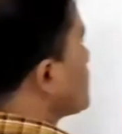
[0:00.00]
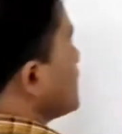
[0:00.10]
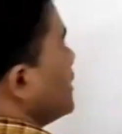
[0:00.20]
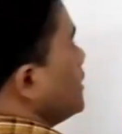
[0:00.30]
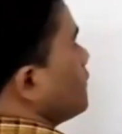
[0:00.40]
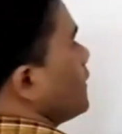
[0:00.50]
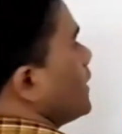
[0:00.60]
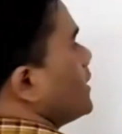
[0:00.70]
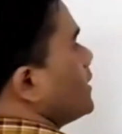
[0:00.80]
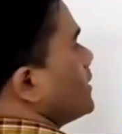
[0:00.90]
if
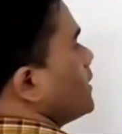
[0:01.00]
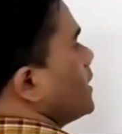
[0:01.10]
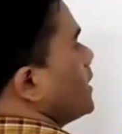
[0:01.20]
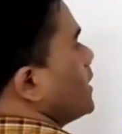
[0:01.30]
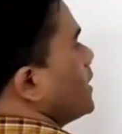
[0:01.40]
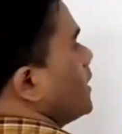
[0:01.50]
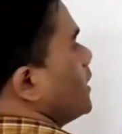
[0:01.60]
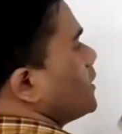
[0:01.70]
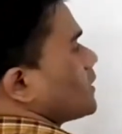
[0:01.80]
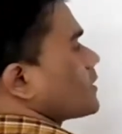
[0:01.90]
I
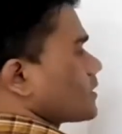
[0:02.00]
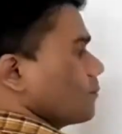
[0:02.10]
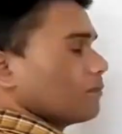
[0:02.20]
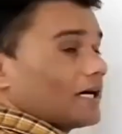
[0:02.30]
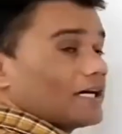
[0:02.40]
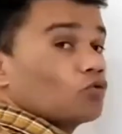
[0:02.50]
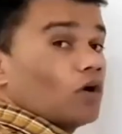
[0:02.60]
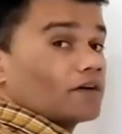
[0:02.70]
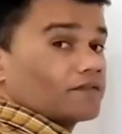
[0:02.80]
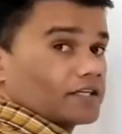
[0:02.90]
supply
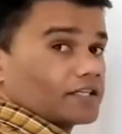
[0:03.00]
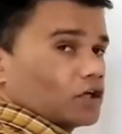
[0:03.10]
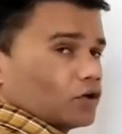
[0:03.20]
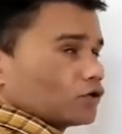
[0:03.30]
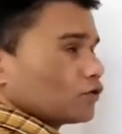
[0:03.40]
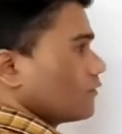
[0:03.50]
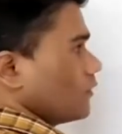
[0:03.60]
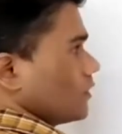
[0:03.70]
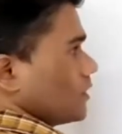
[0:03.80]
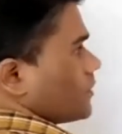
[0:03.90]
200 kilojoule for
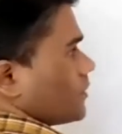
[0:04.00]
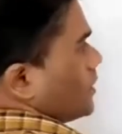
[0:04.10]
this,